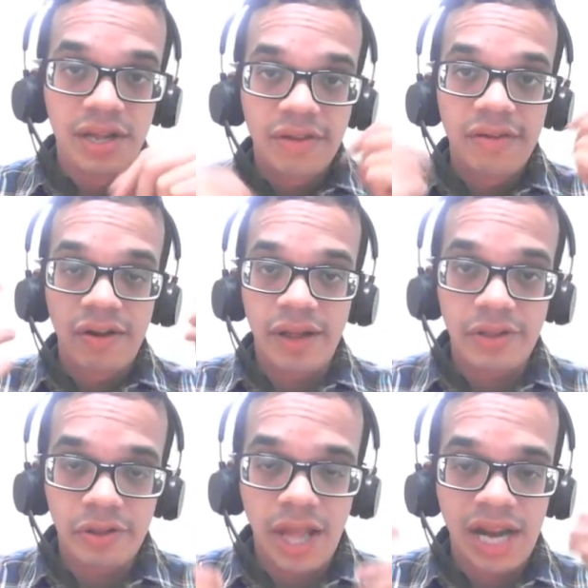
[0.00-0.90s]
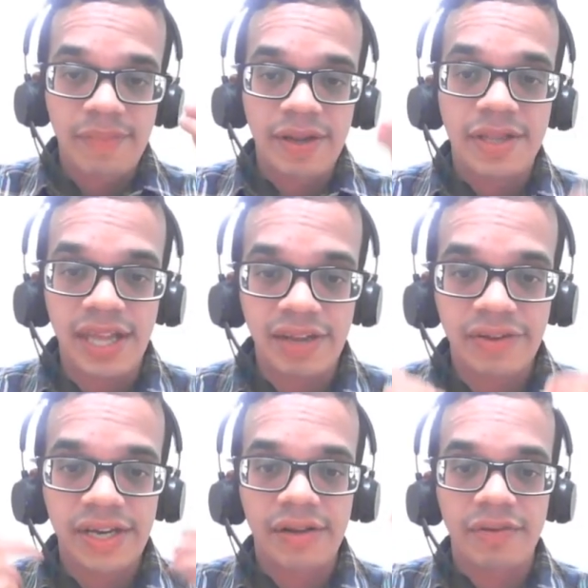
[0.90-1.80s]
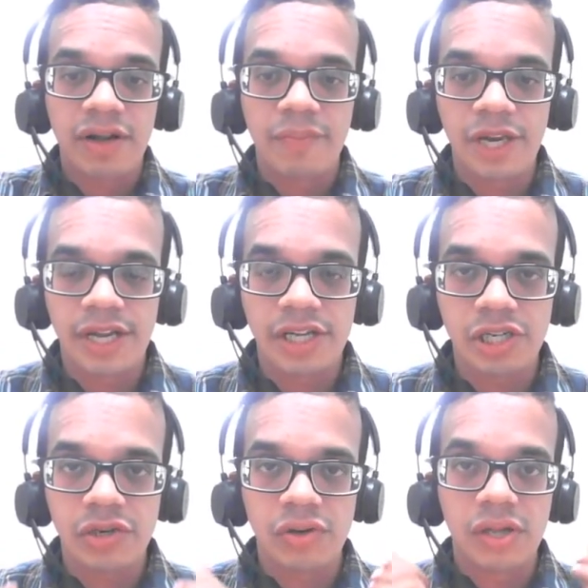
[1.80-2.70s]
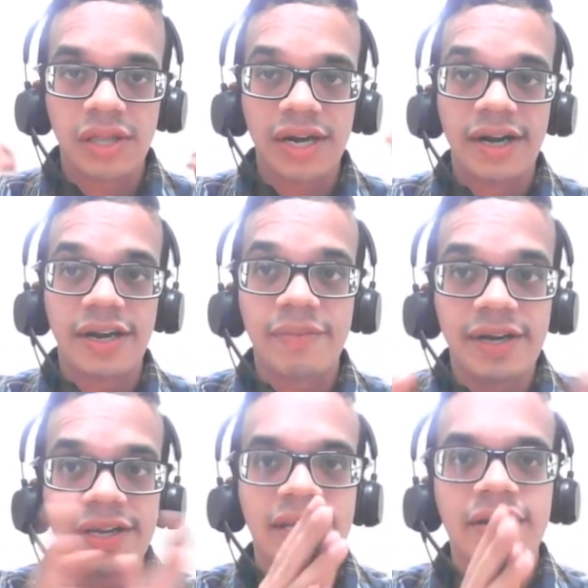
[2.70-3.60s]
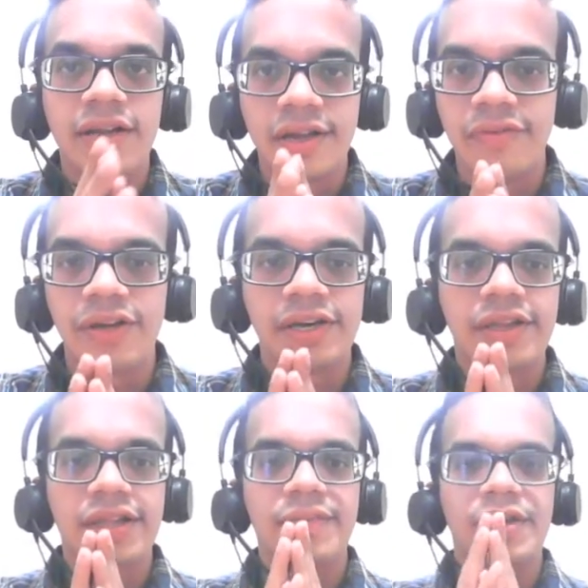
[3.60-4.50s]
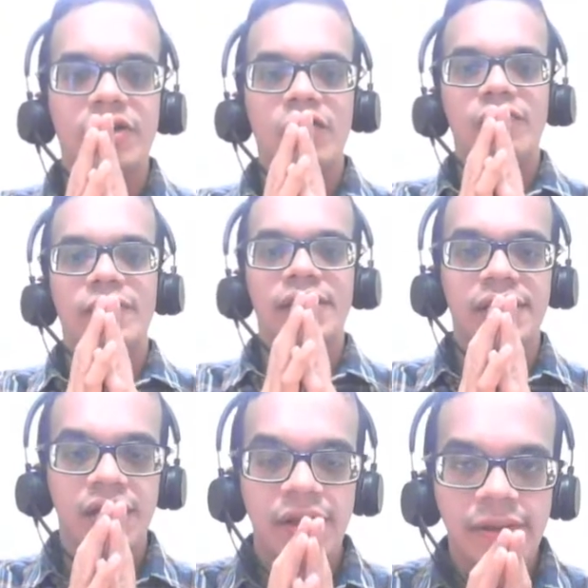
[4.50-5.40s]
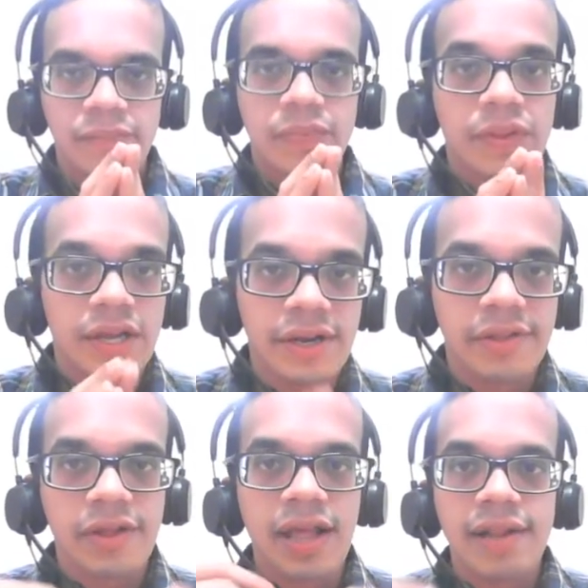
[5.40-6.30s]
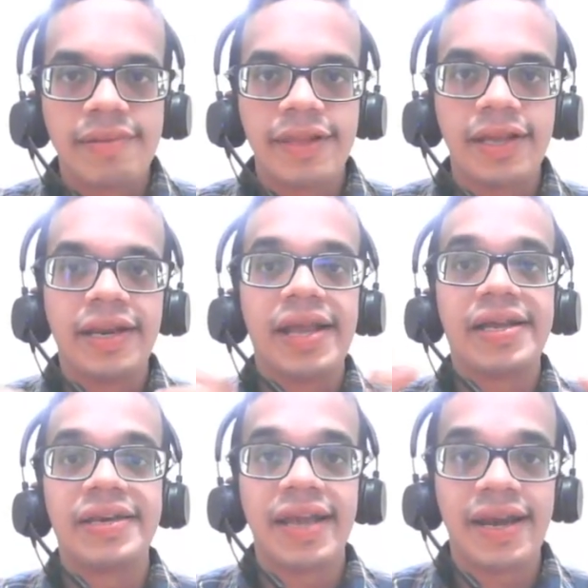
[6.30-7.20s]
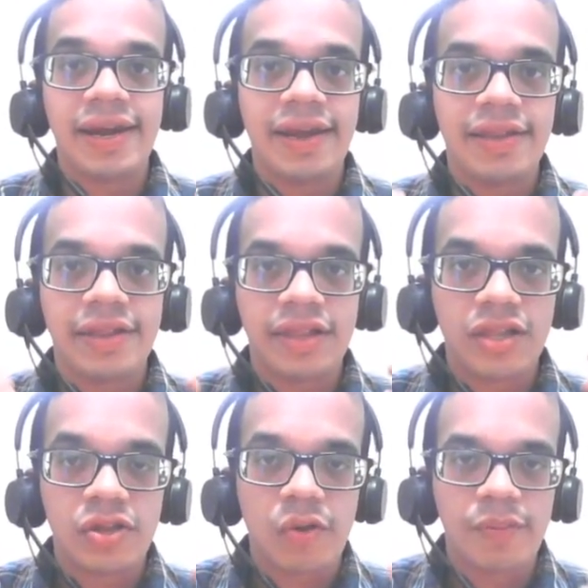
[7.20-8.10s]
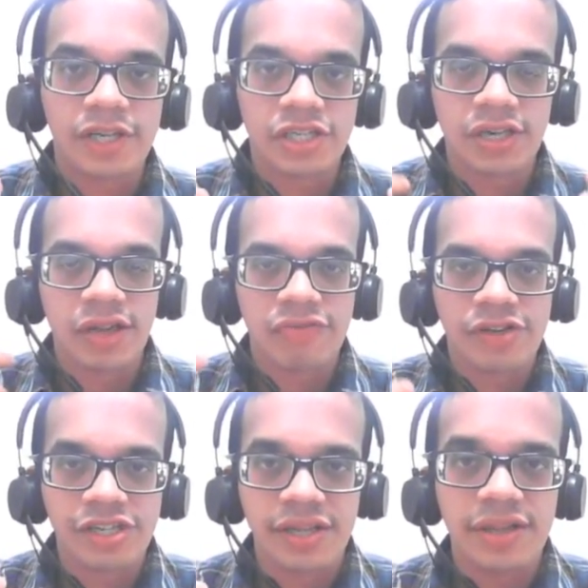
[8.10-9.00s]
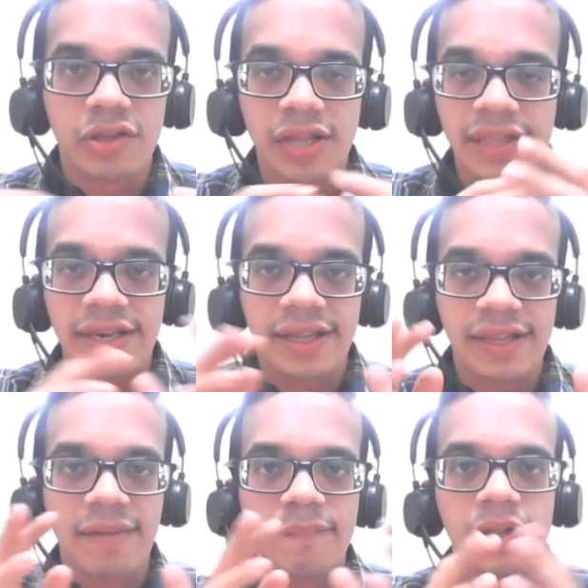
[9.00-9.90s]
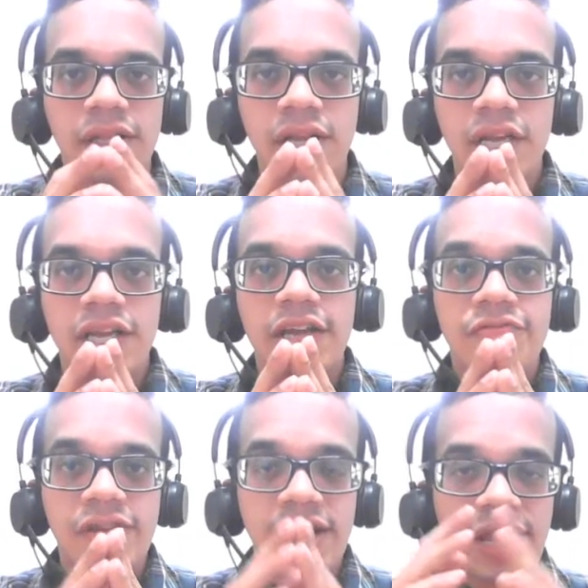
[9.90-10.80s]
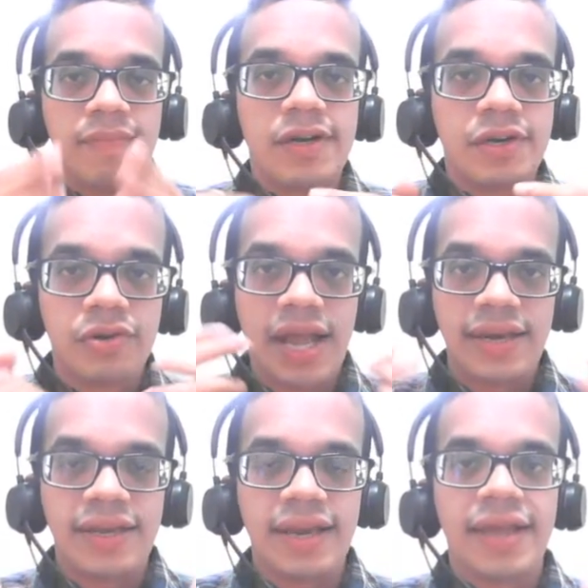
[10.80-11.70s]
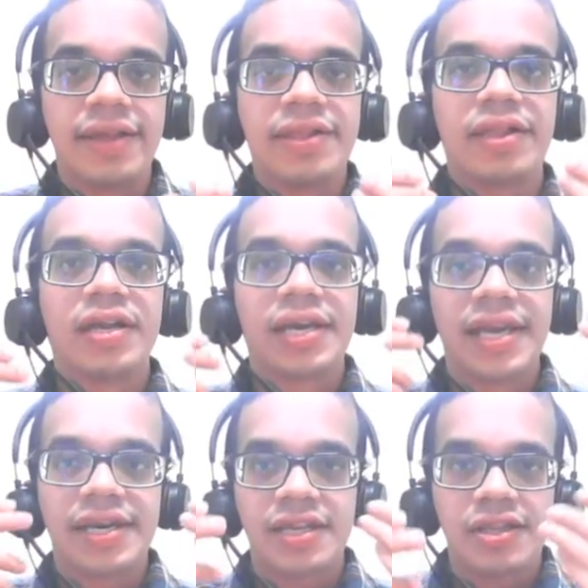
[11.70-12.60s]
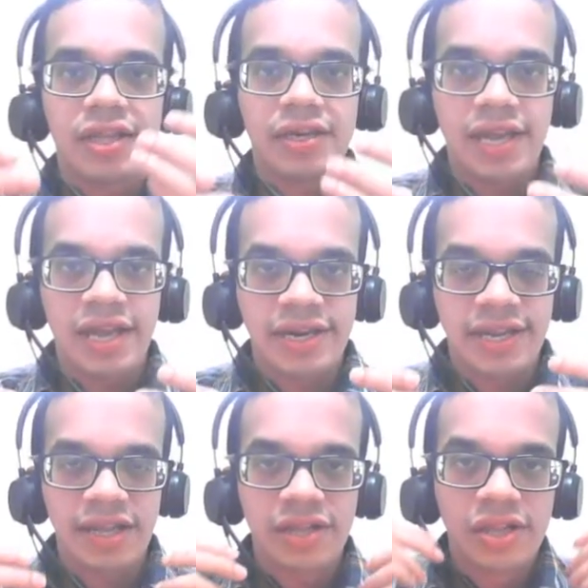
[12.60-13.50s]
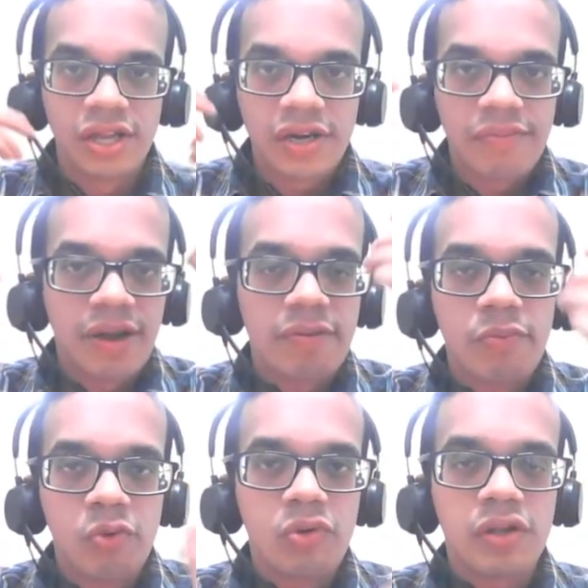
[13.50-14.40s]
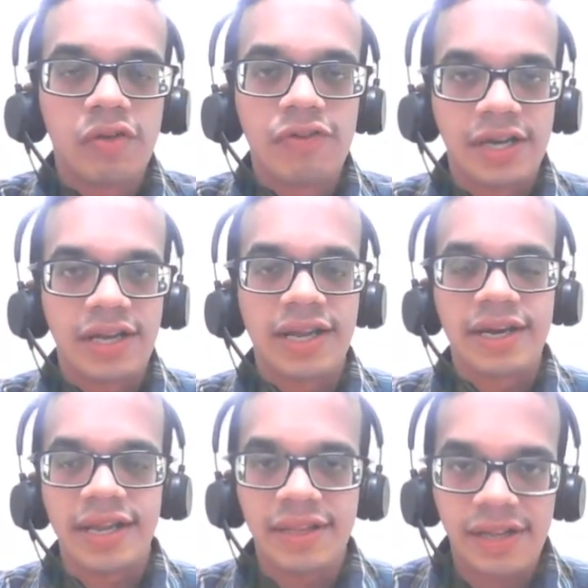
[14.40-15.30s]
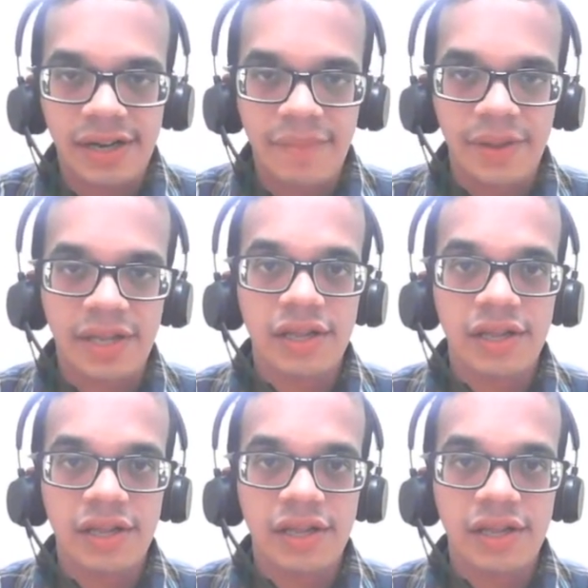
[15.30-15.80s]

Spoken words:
we will also help in saving the communication cost and ultimately giving the same money. It also helps in enhances the operational efficiencies. As an example, if we are able to analyze that these are the areas where most of the areas are coming,